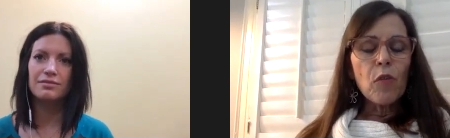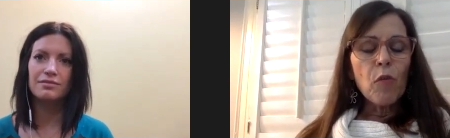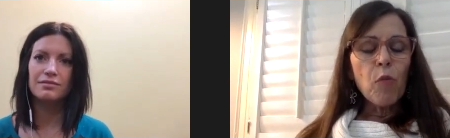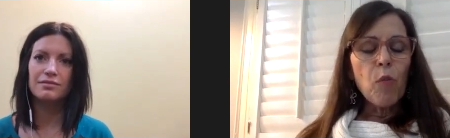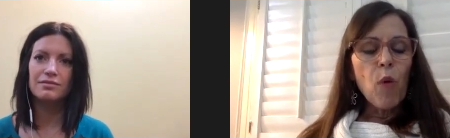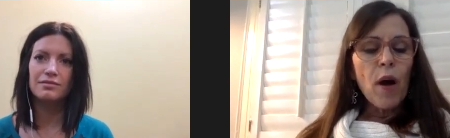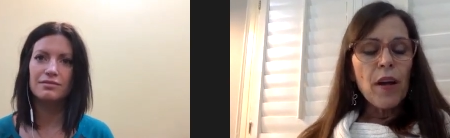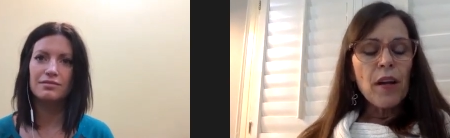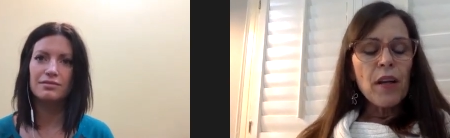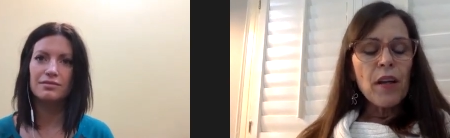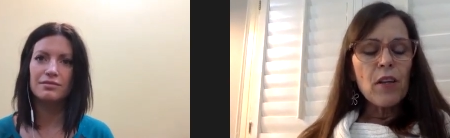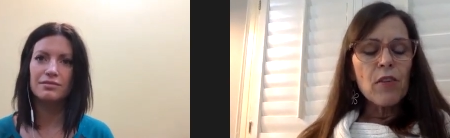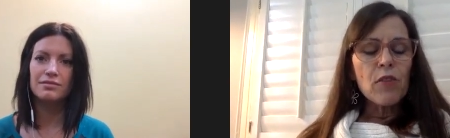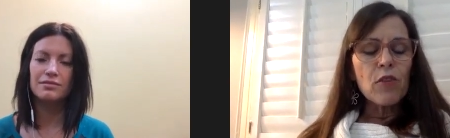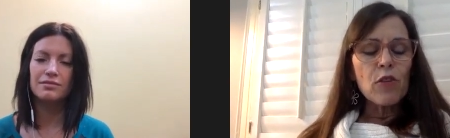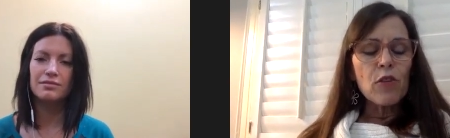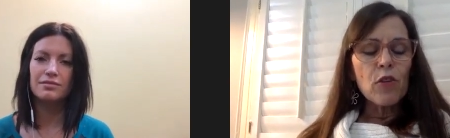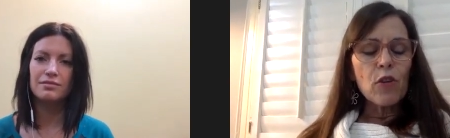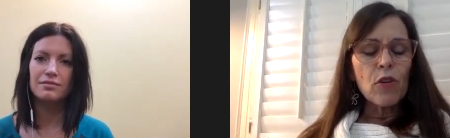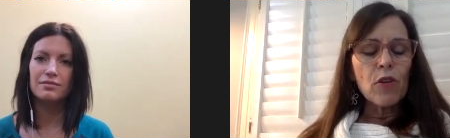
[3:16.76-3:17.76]
Speaker 1: what
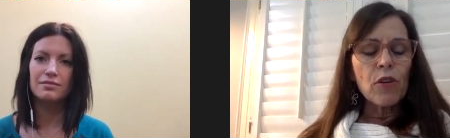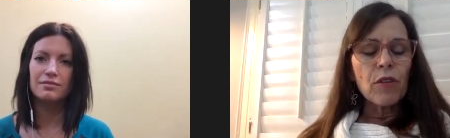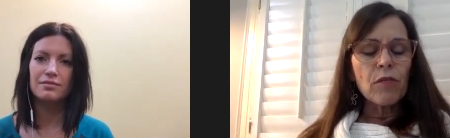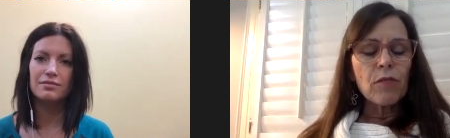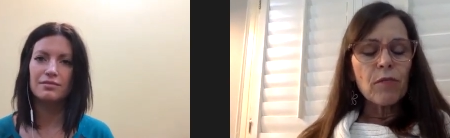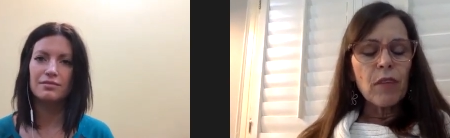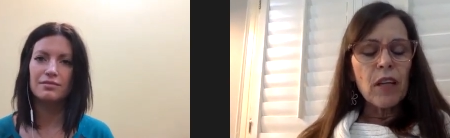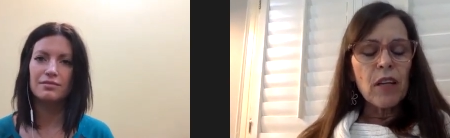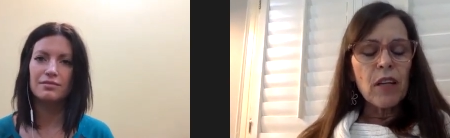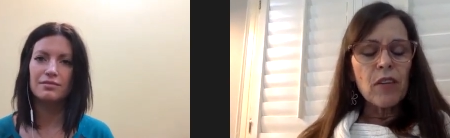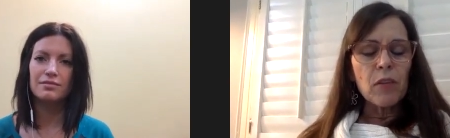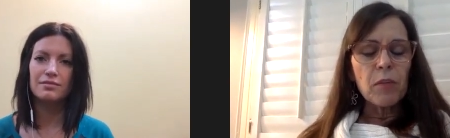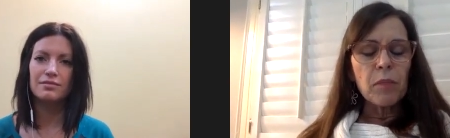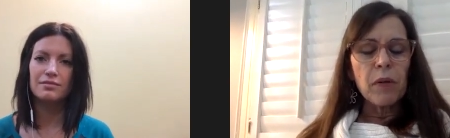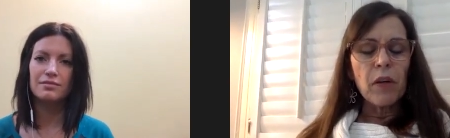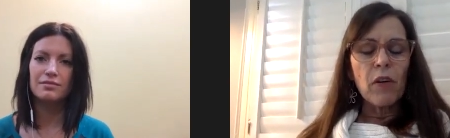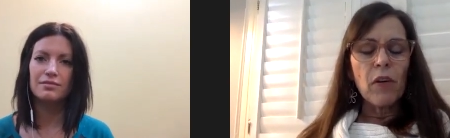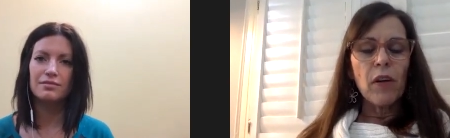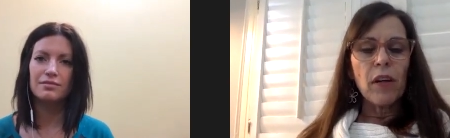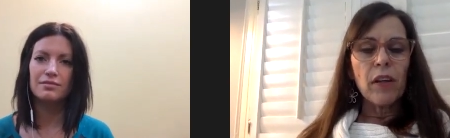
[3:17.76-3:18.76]
is your
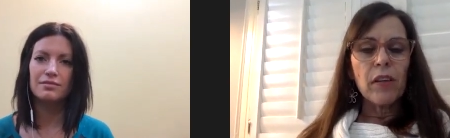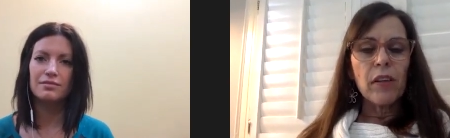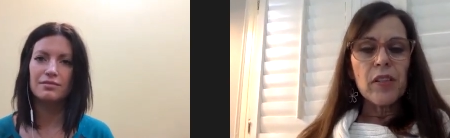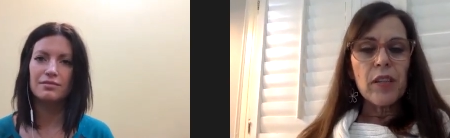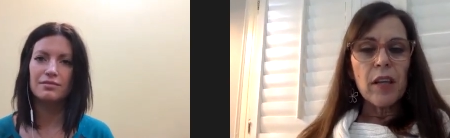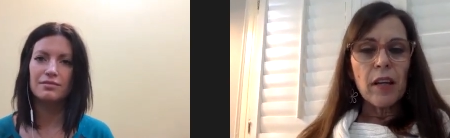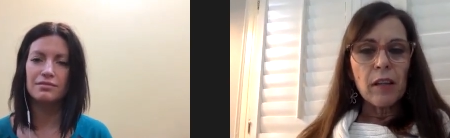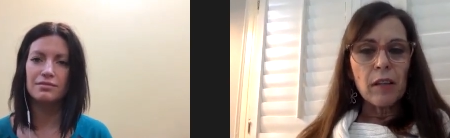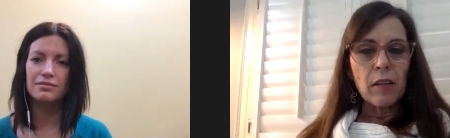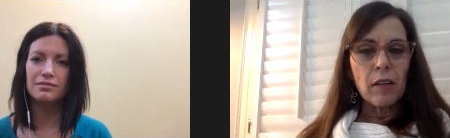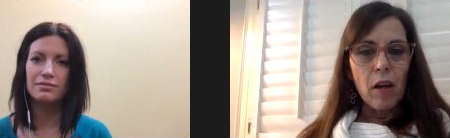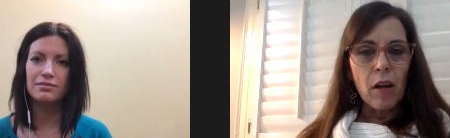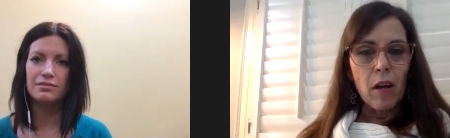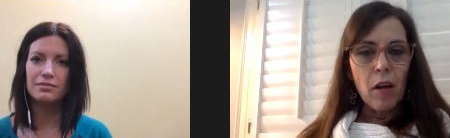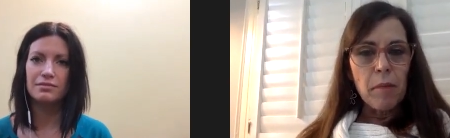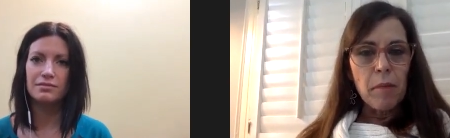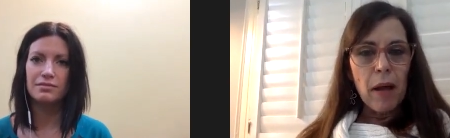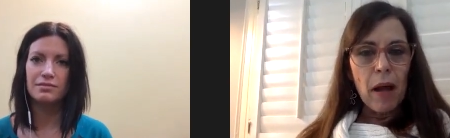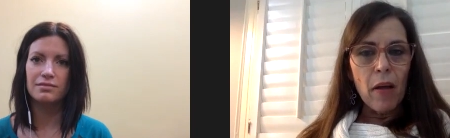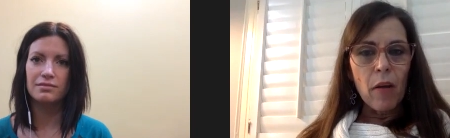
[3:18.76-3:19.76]
experience and
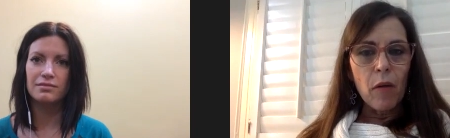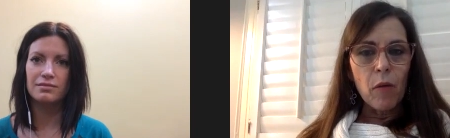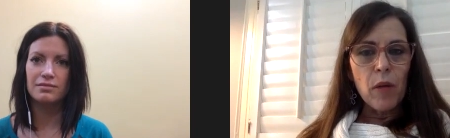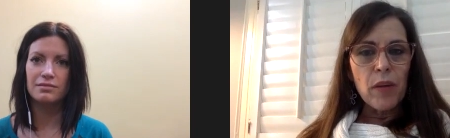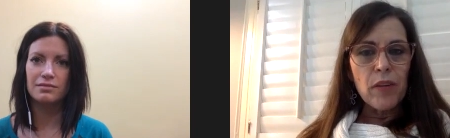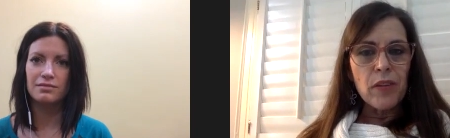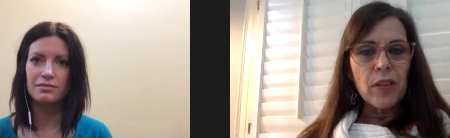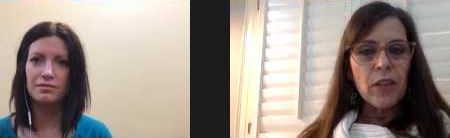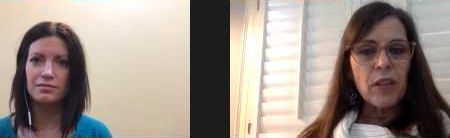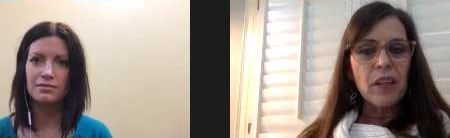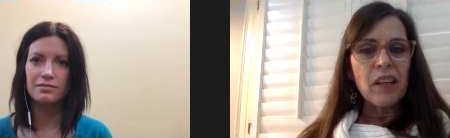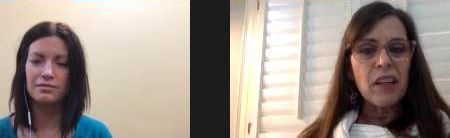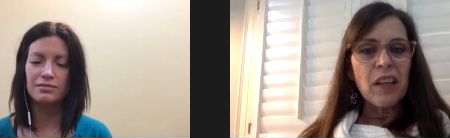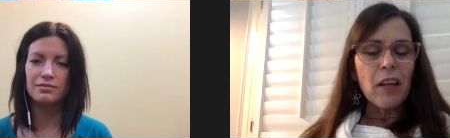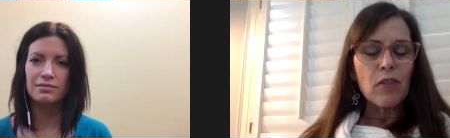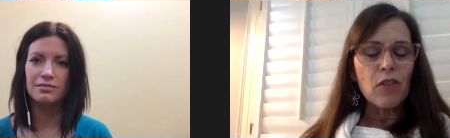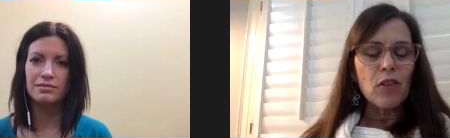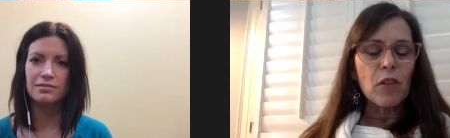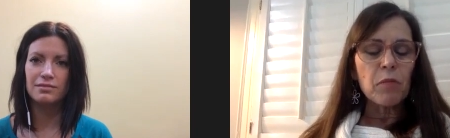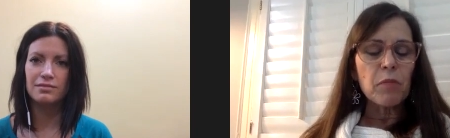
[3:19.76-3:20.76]
about what's the
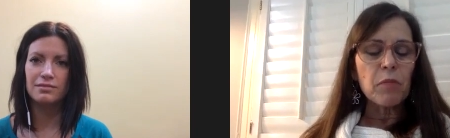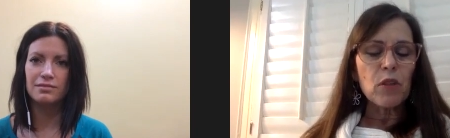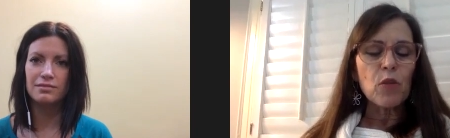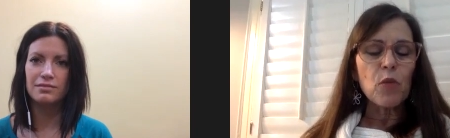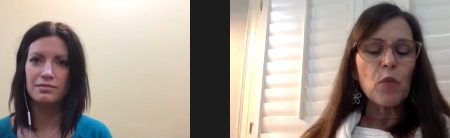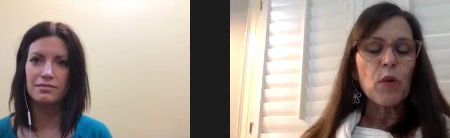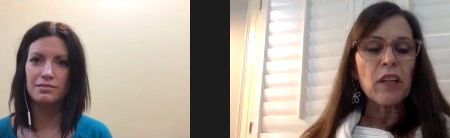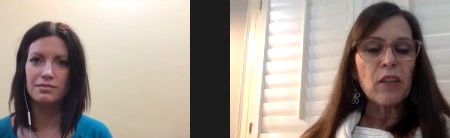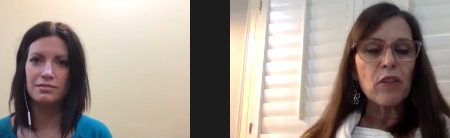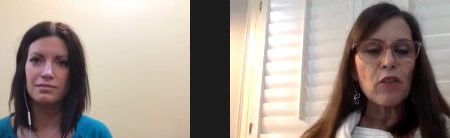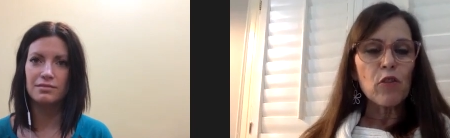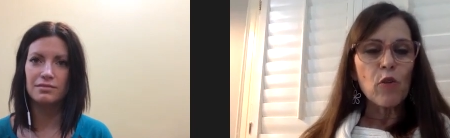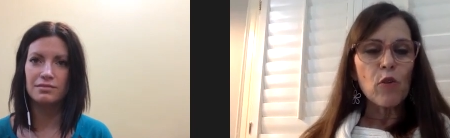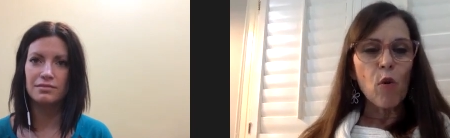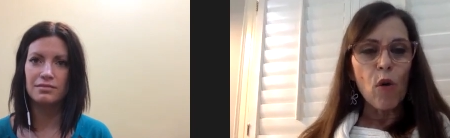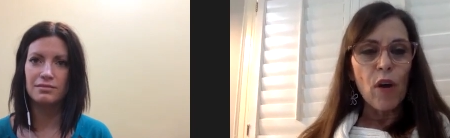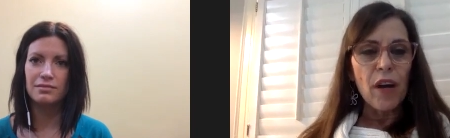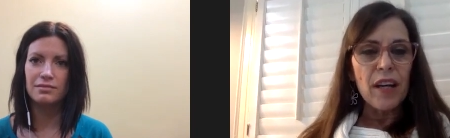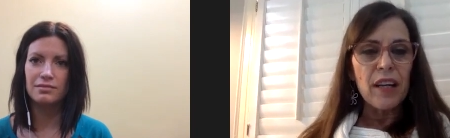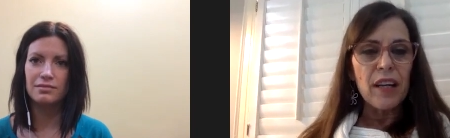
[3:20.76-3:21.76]
connection between
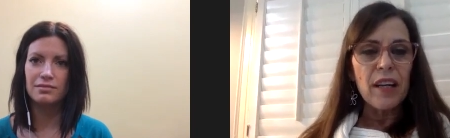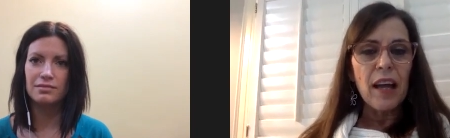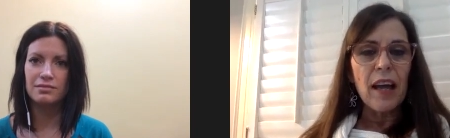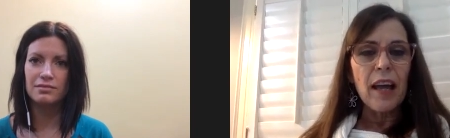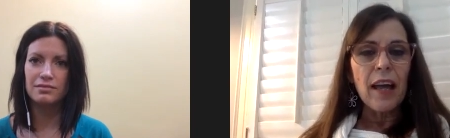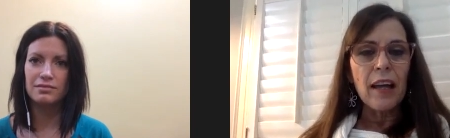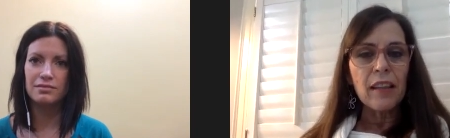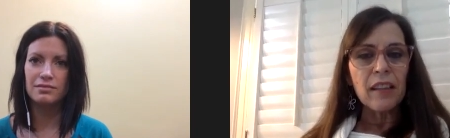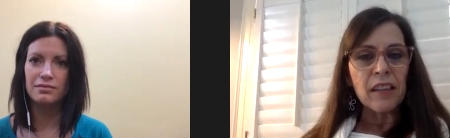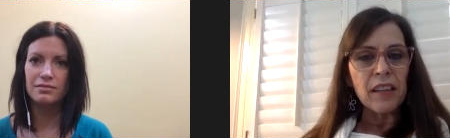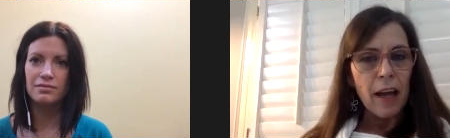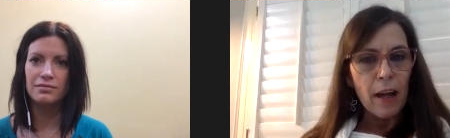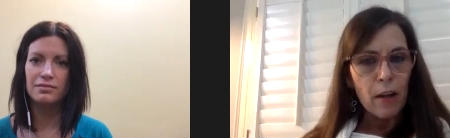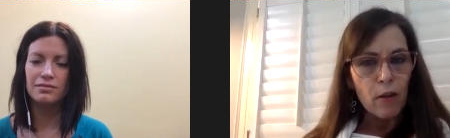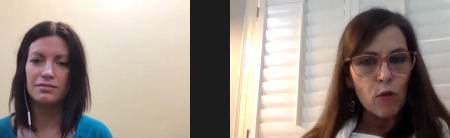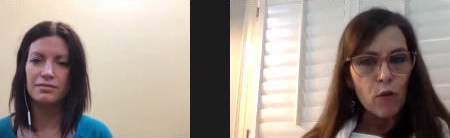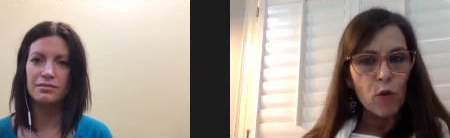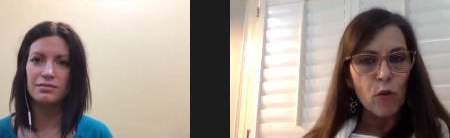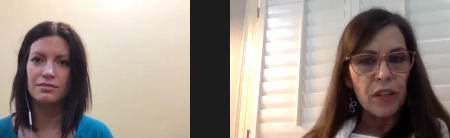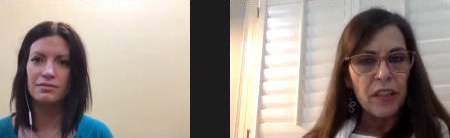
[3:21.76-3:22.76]
joy and
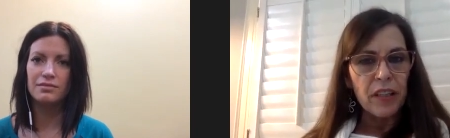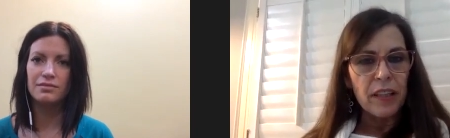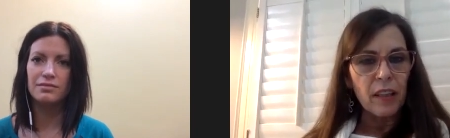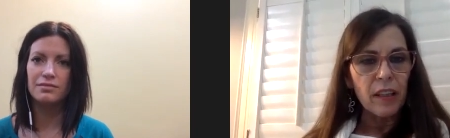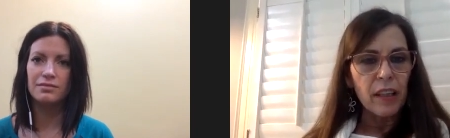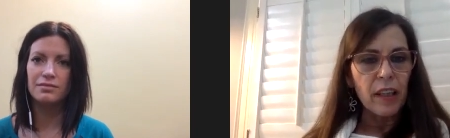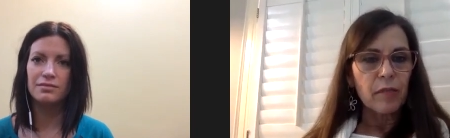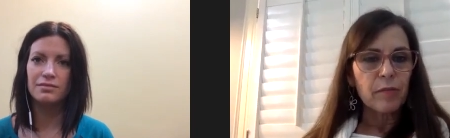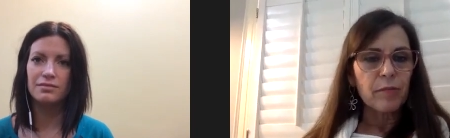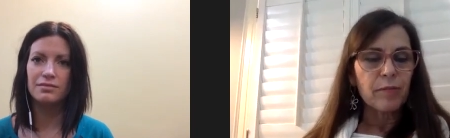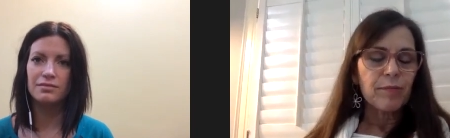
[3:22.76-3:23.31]
natural healing?